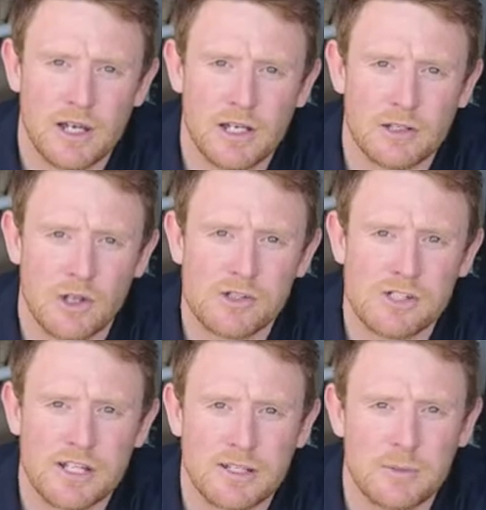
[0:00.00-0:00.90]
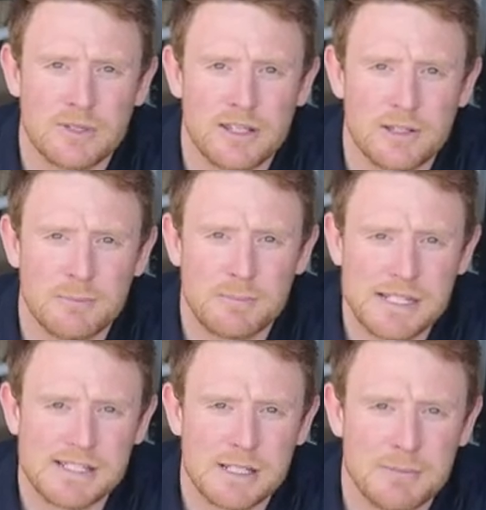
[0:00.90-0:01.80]
logic within the
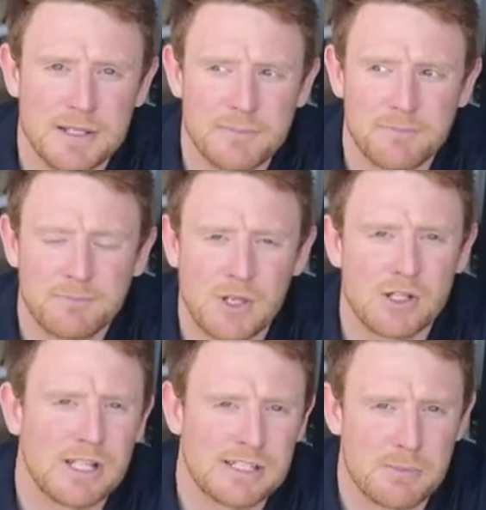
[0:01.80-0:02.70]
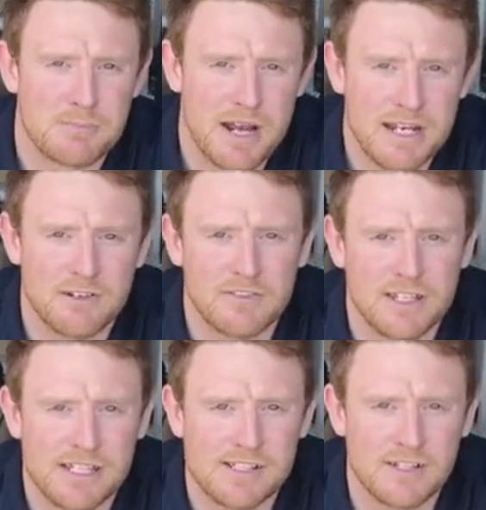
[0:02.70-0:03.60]
PCB, so that's the brain of the
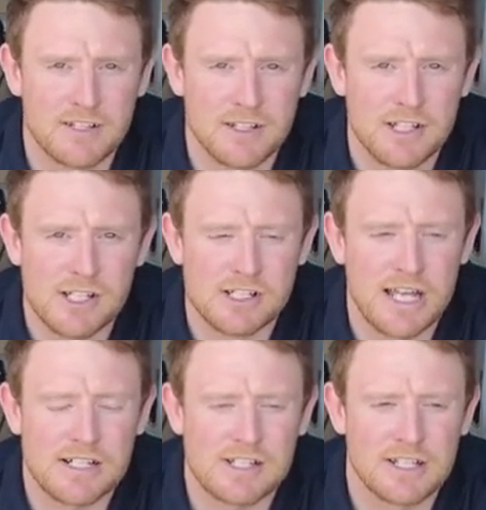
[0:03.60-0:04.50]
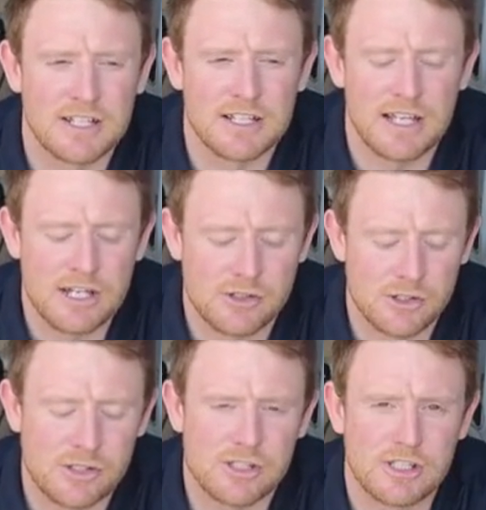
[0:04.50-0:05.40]
heater, to actually
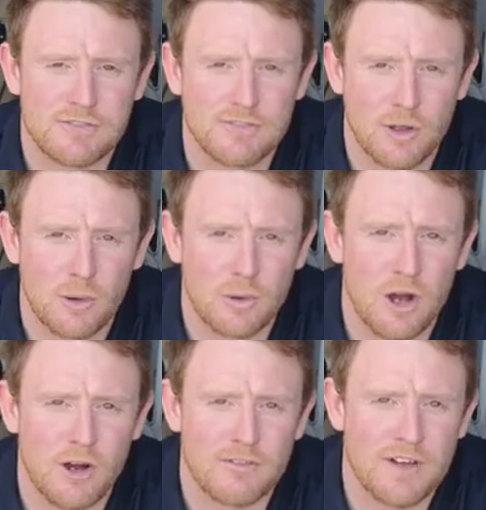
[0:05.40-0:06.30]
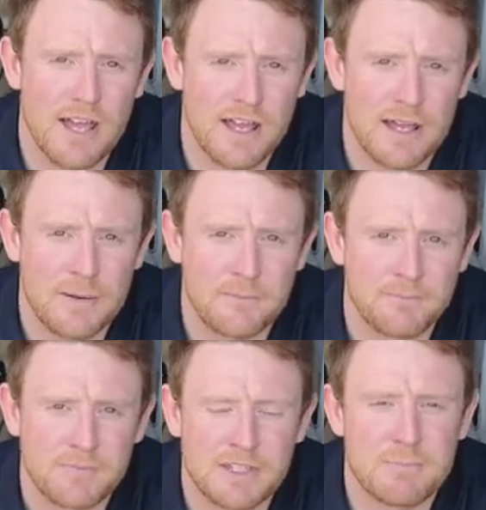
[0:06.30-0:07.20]
adjust the flow of air
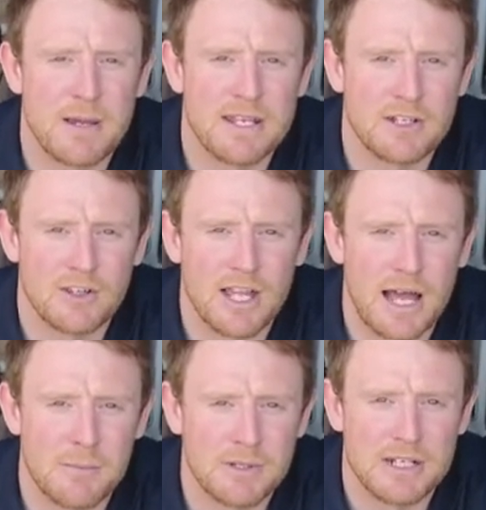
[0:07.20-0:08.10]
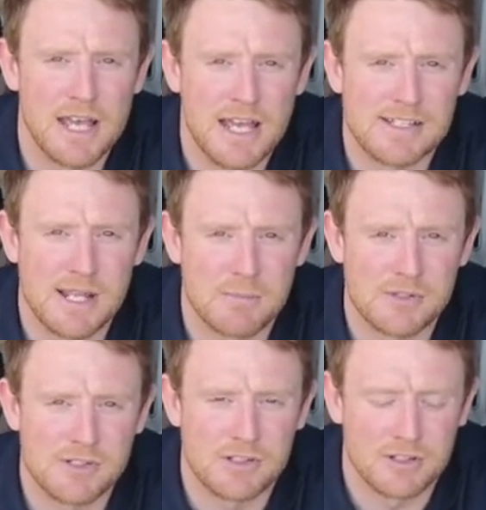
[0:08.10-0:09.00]
depending on the ambient air
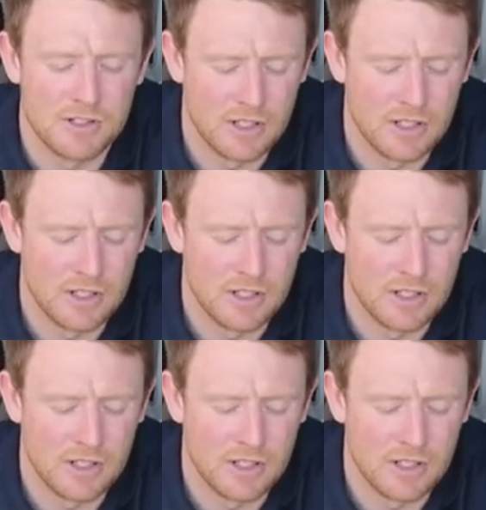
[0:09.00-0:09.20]
temperature.